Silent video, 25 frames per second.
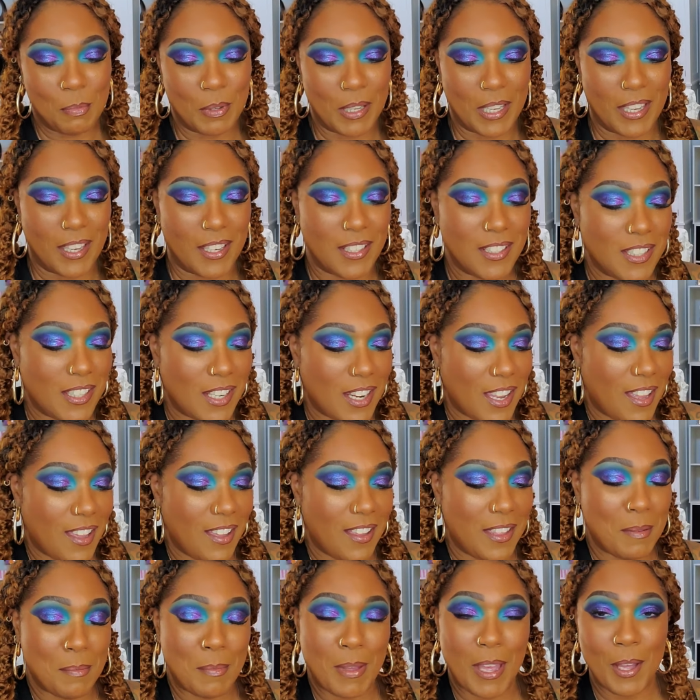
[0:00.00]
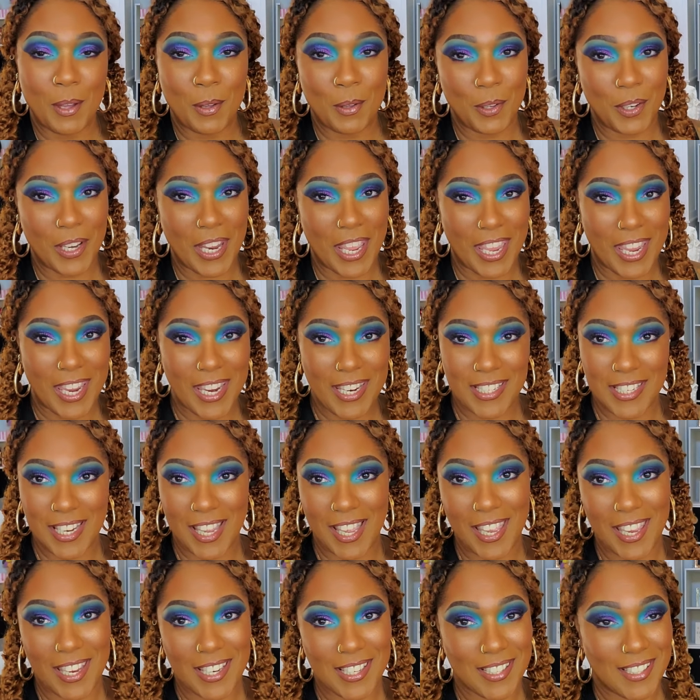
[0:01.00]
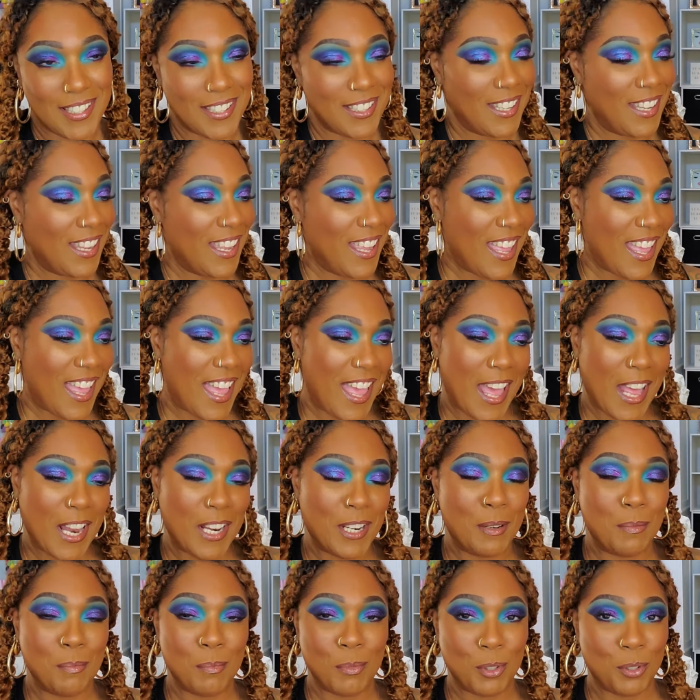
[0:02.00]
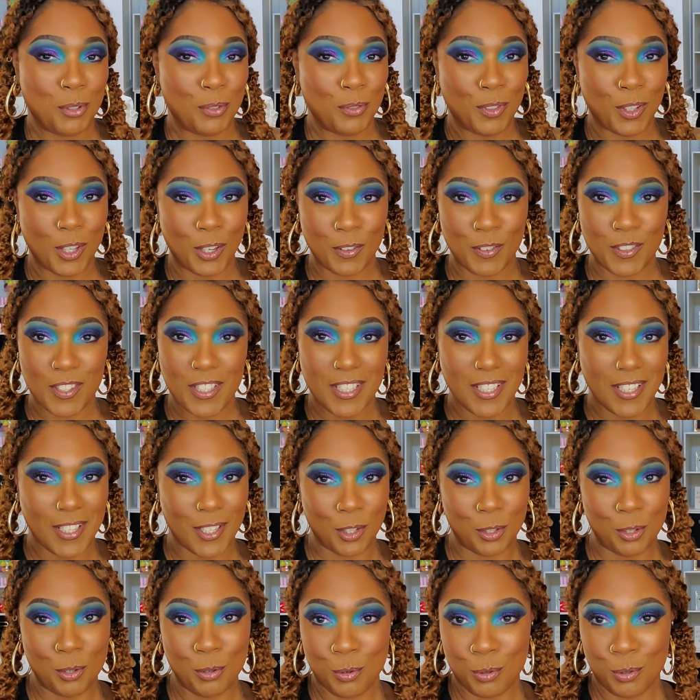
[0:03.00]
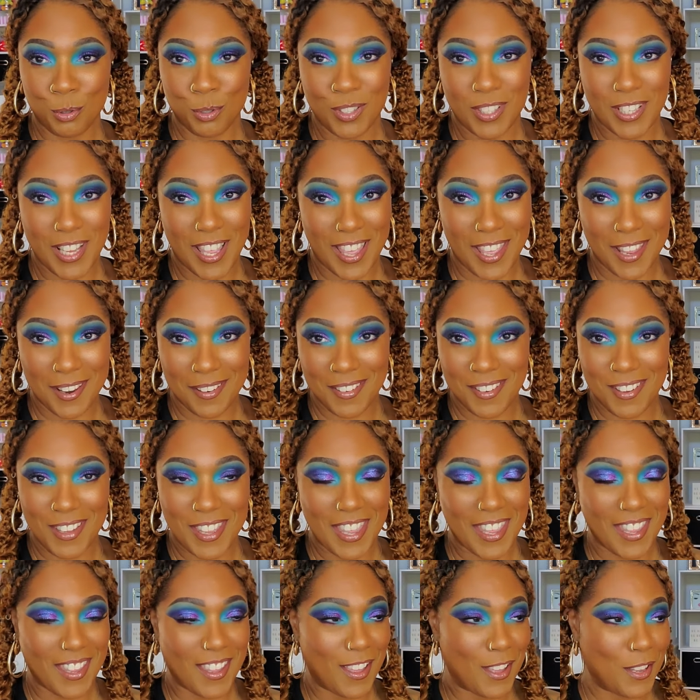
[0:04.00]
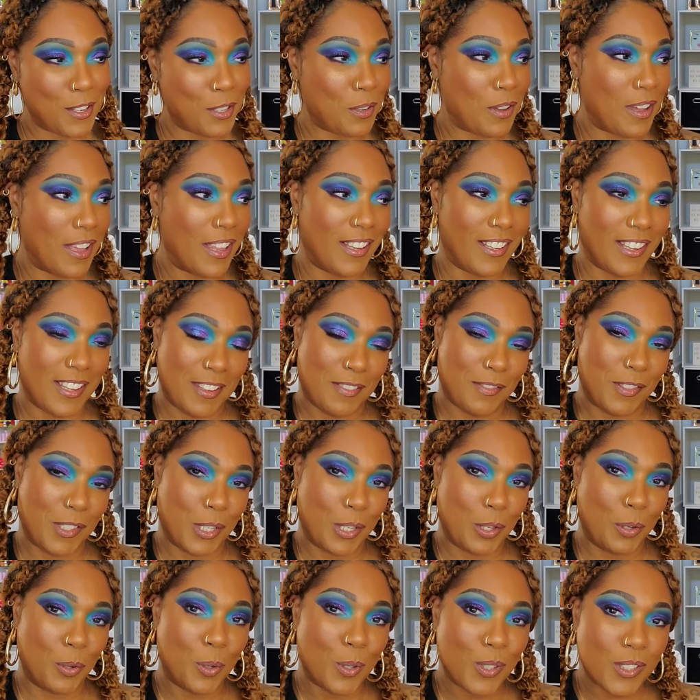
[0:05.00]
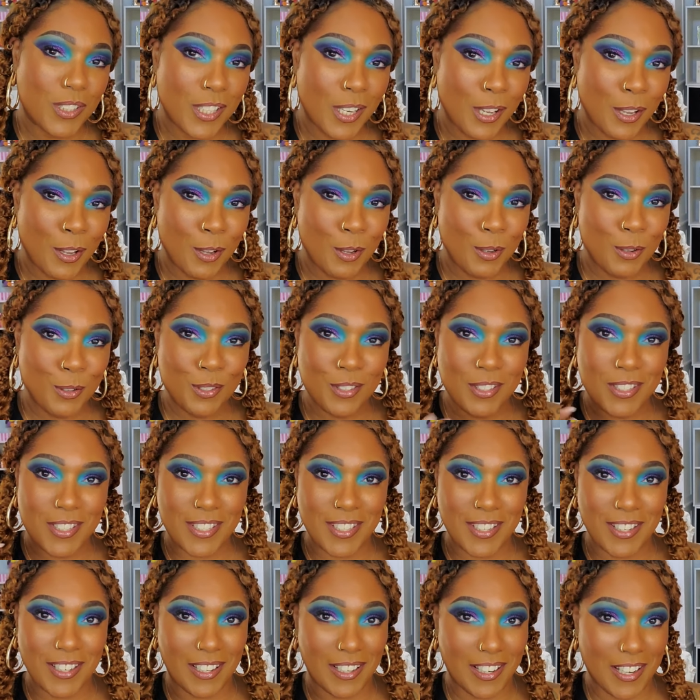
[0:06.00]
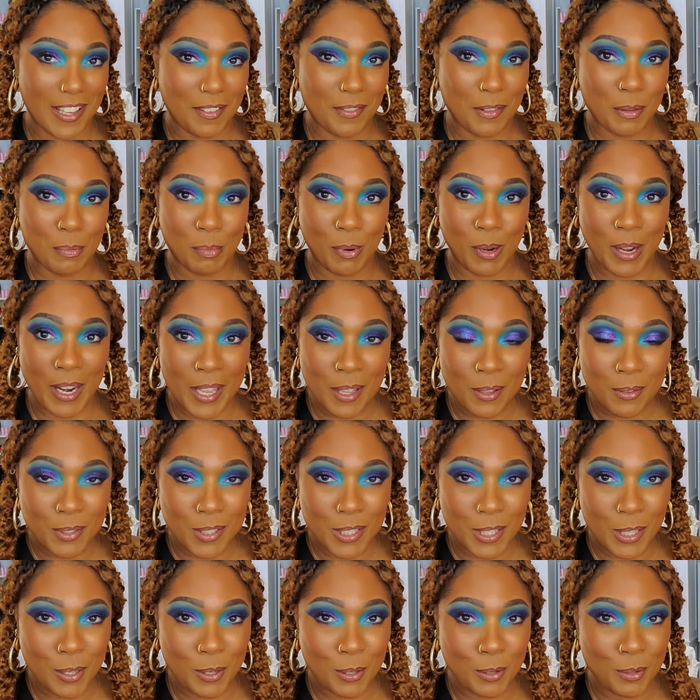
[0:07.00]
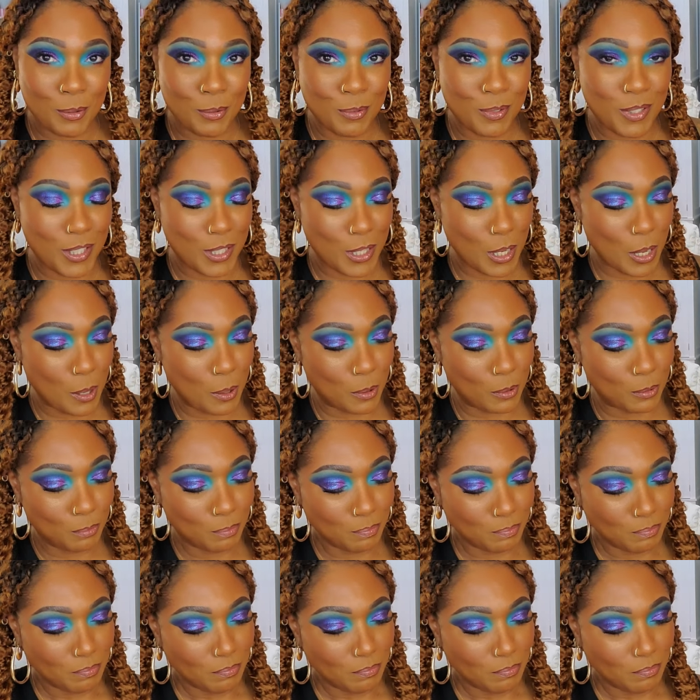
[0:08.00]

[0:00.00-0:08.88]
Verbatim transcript: But child, in my old age, I had I done moved over to the neutral side. Okay, y'all know I love the cool tones and I love the brown tones. So